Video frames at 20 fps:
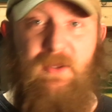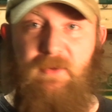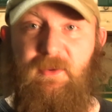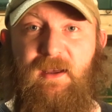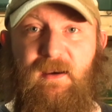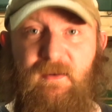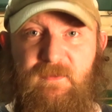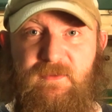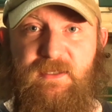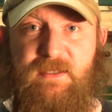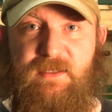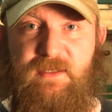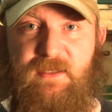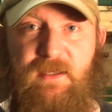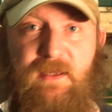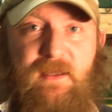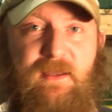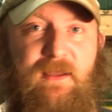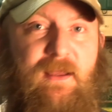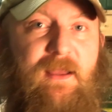both Elvis
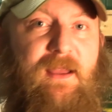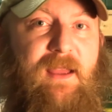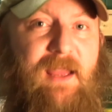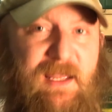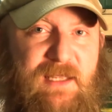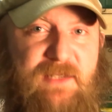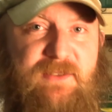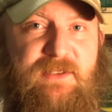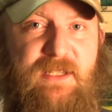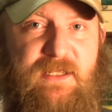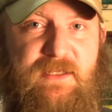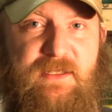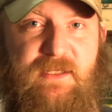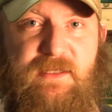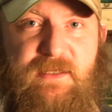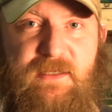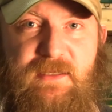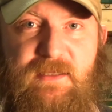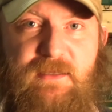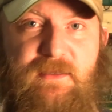and
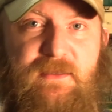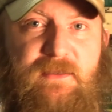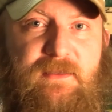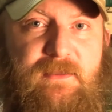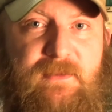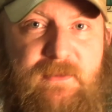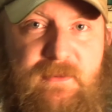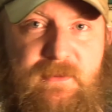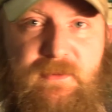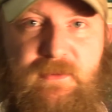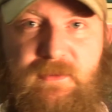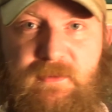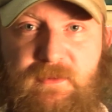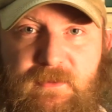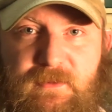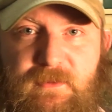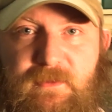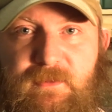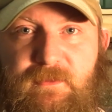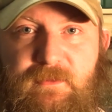Jesus.
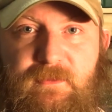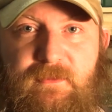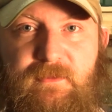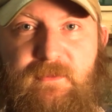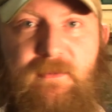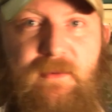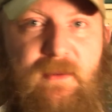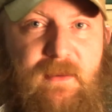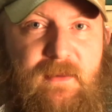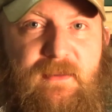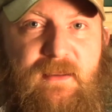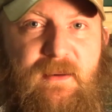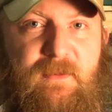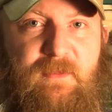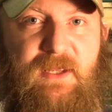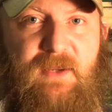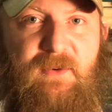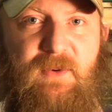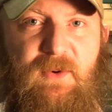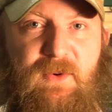Don't
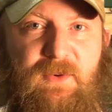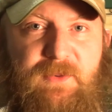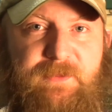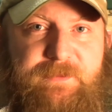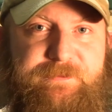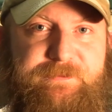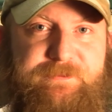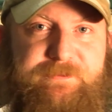be cruel.